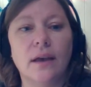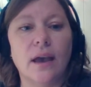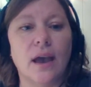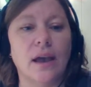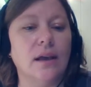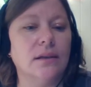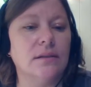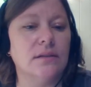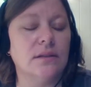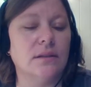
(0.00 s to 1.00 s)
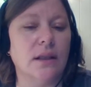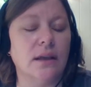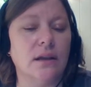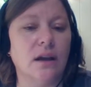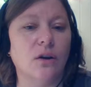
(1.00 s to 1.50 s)
And then
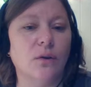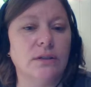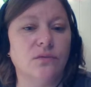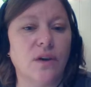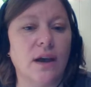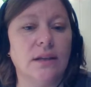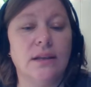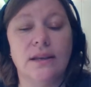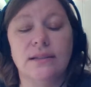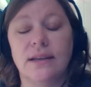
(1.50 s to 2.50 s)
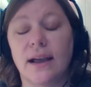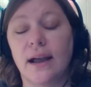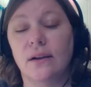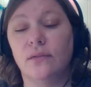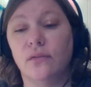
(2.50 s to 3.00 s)
they narrow it to find the exact
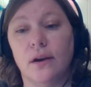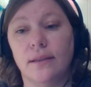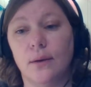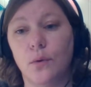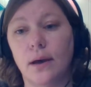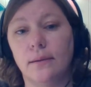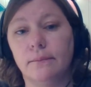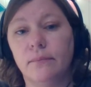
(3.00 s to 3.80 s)
kind of frog they want.